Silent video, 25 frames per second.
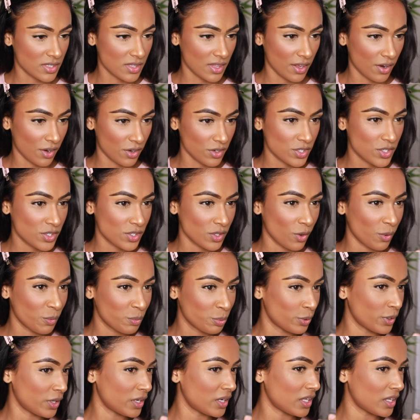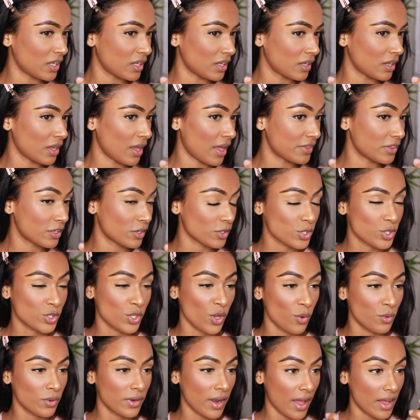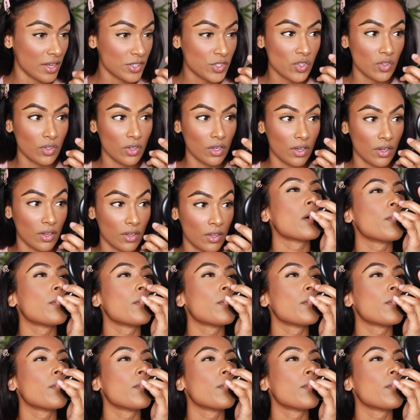They are so pretty and they're so natural.